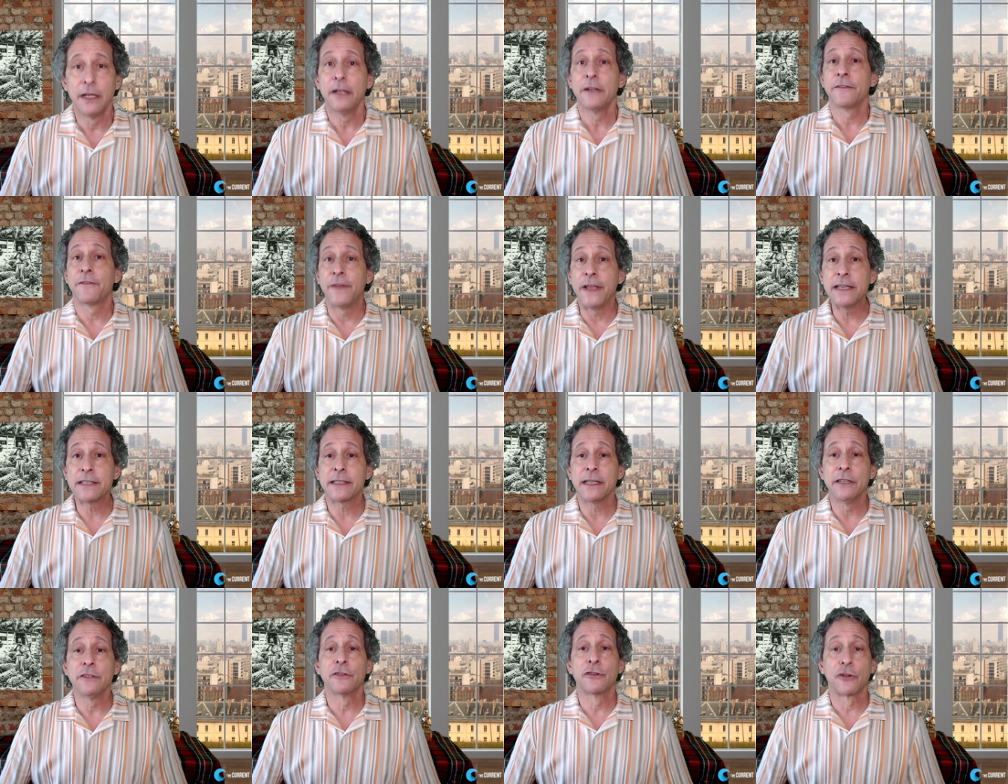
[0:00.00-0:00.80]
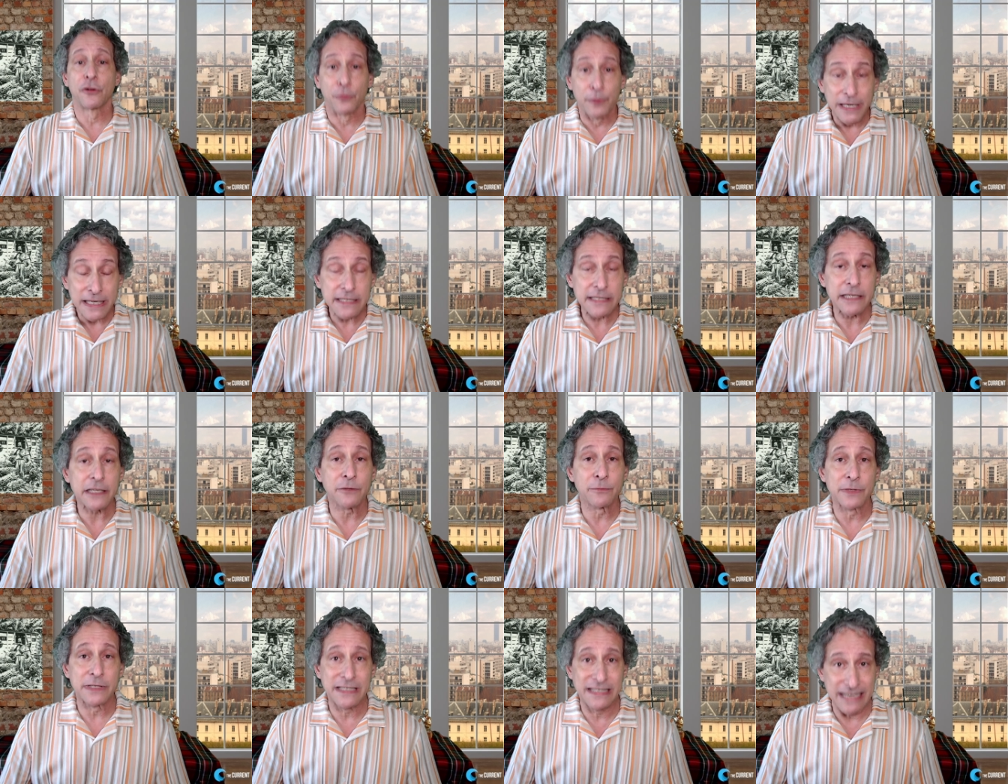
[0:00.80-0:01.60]
faced
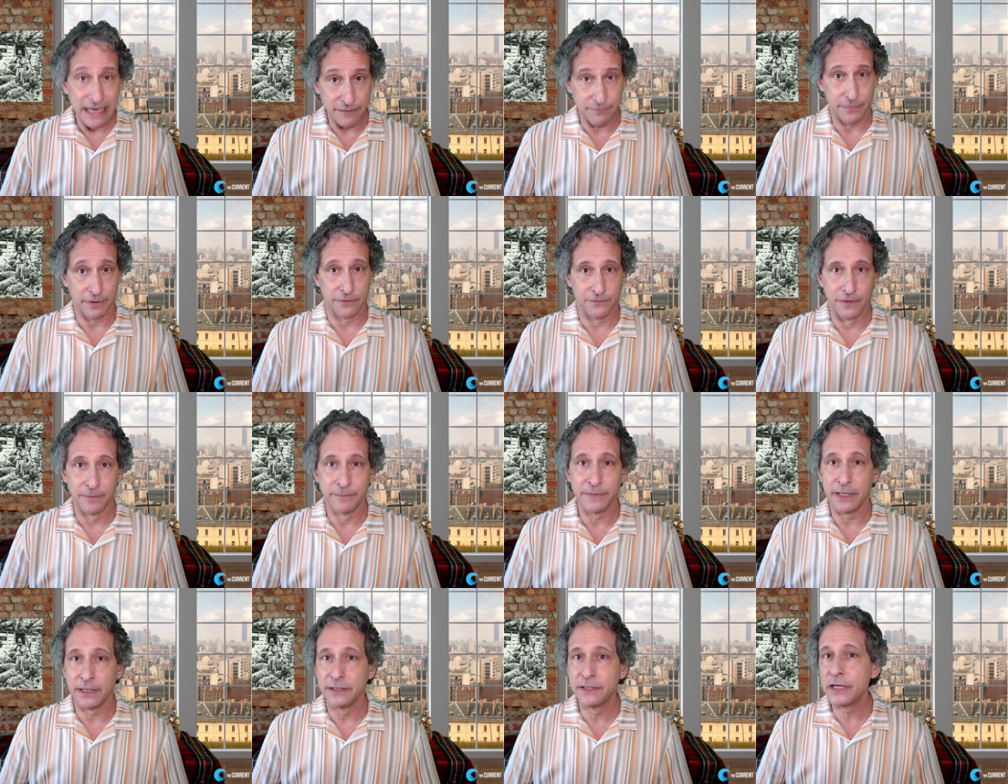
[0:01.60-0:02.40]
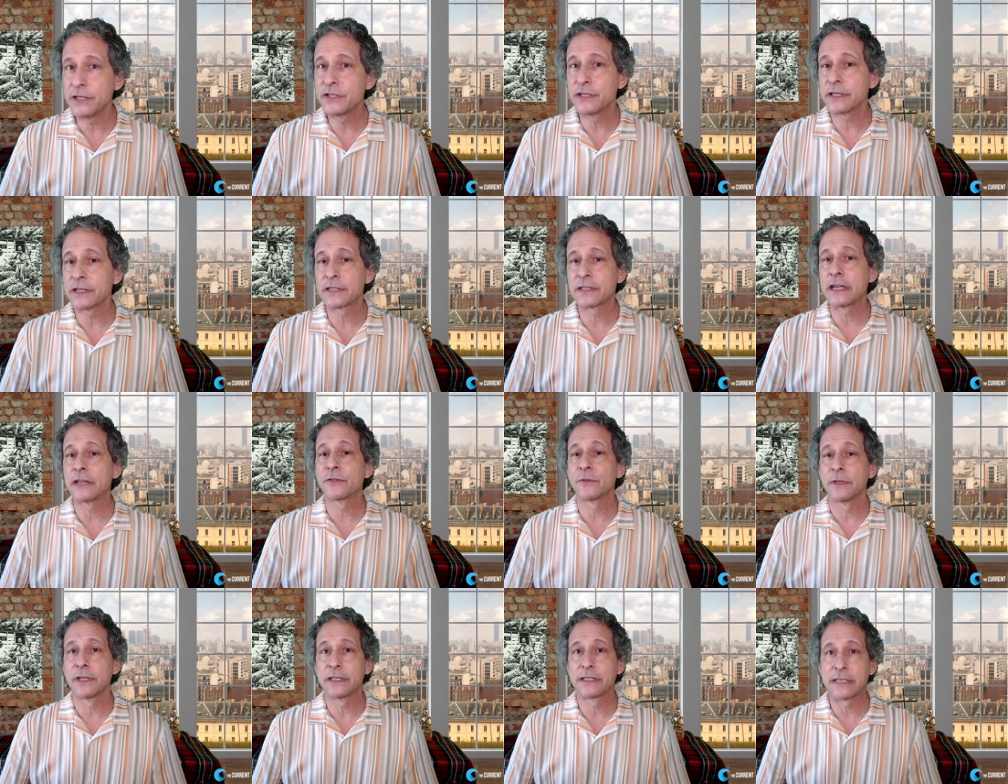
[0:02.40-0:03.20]
increasing resentment from the indigenous
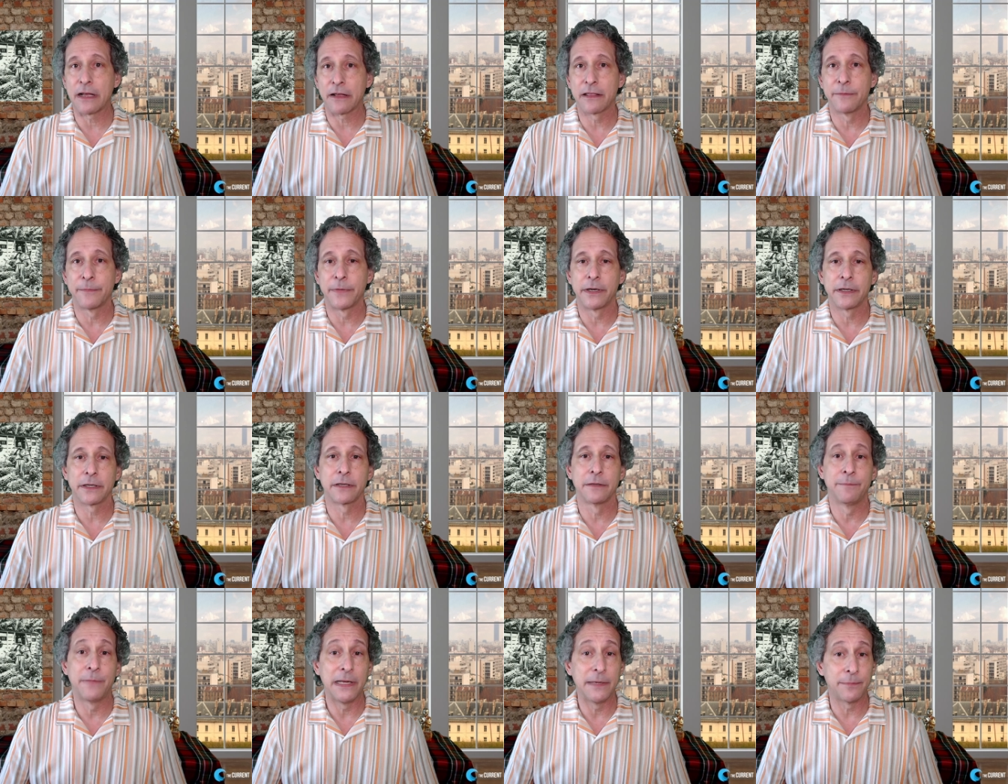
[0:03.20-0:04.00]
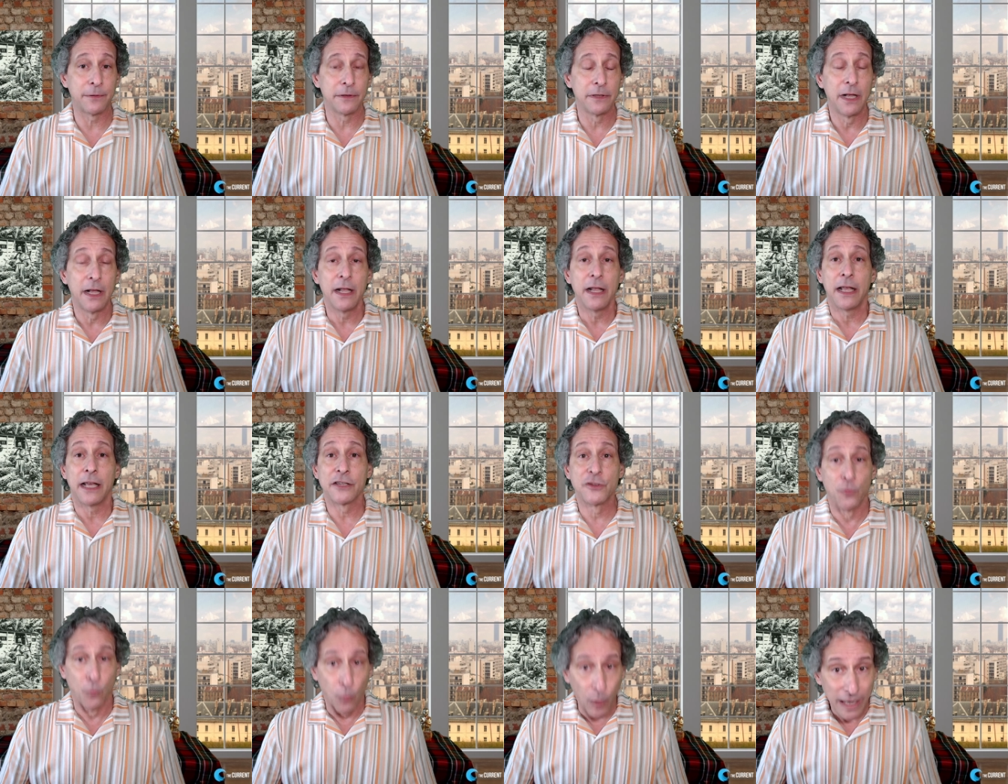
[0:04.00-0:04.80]
Central and South American people,
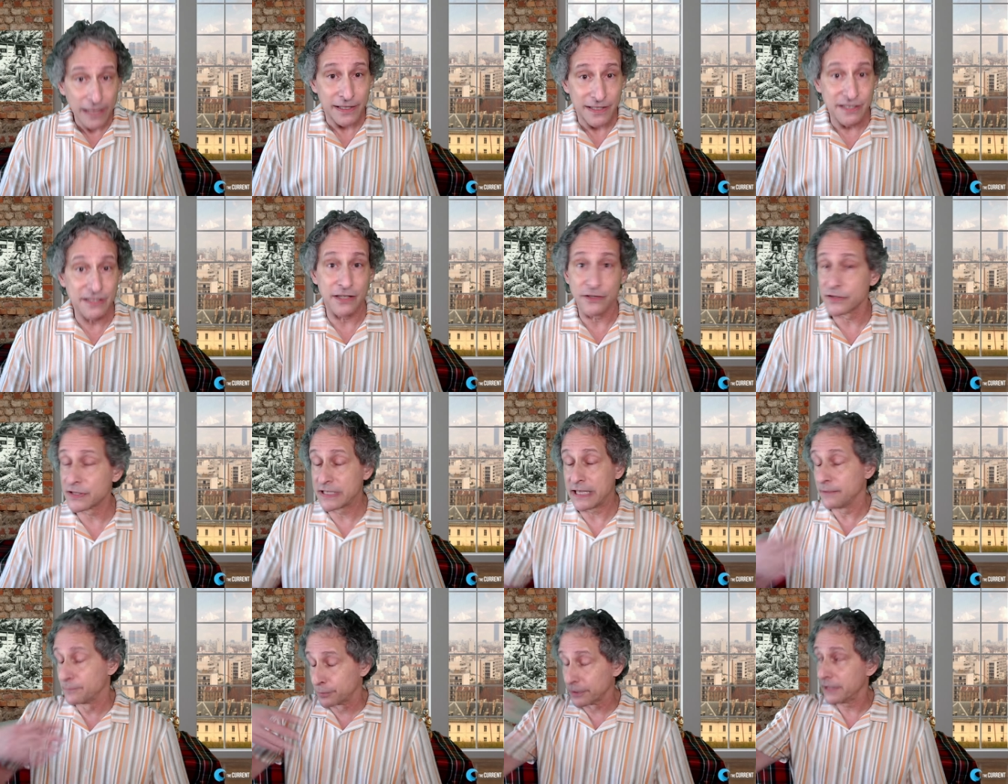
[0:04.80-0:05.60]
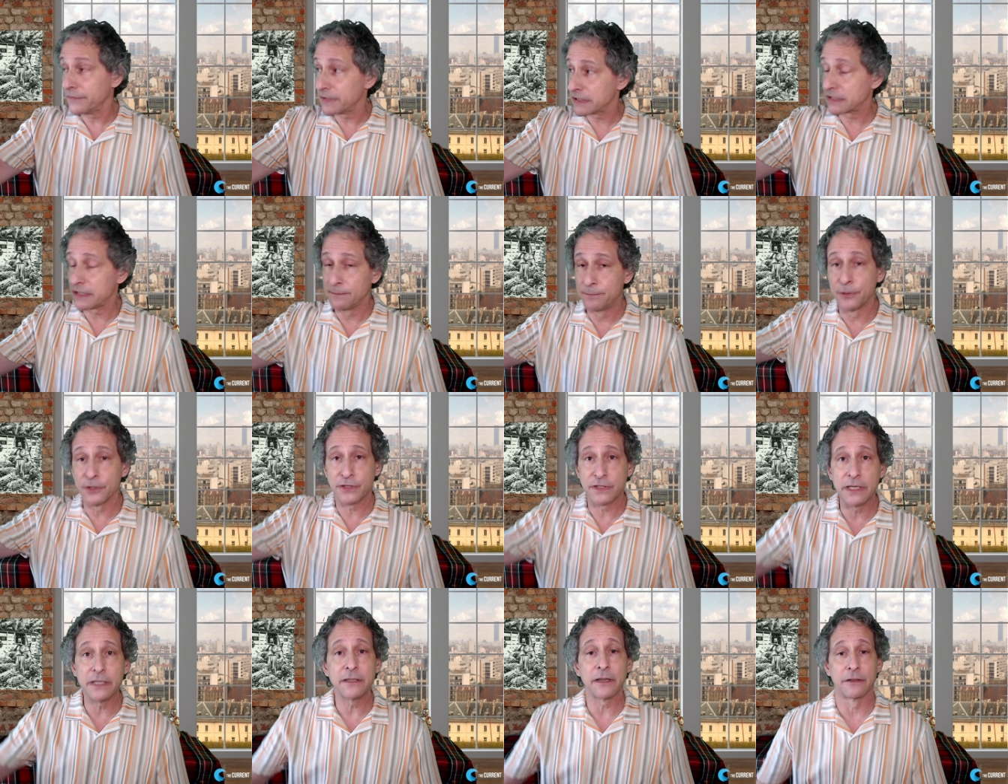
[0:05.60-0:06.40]
as well as those they'd previously
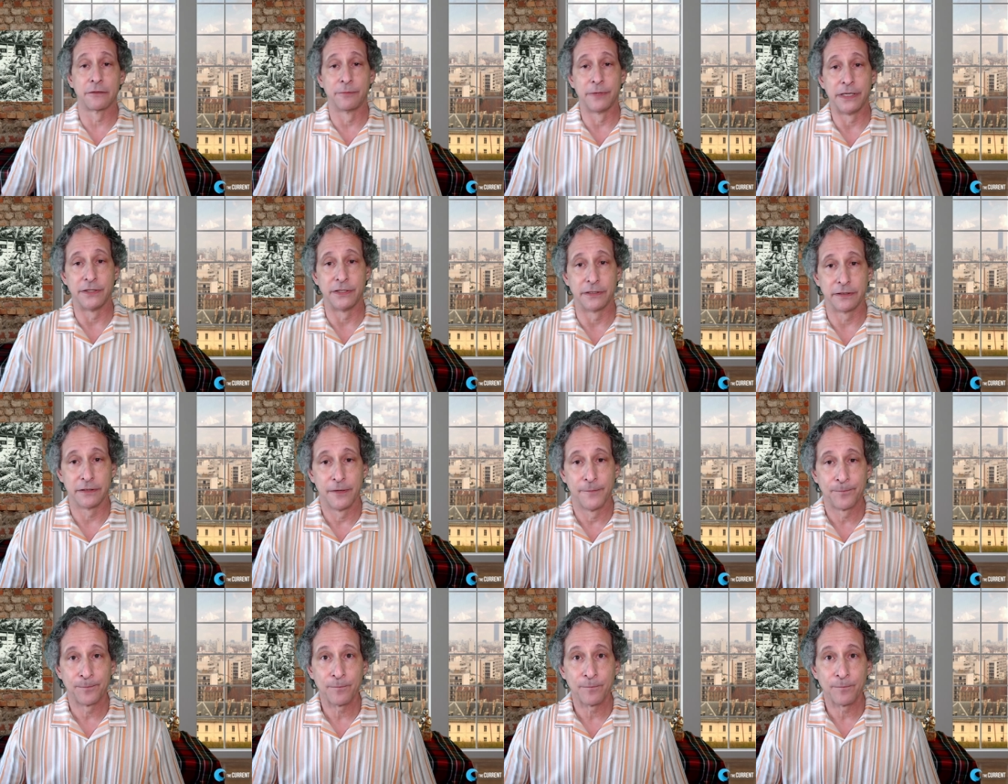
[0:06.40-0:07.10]
pushed into the region.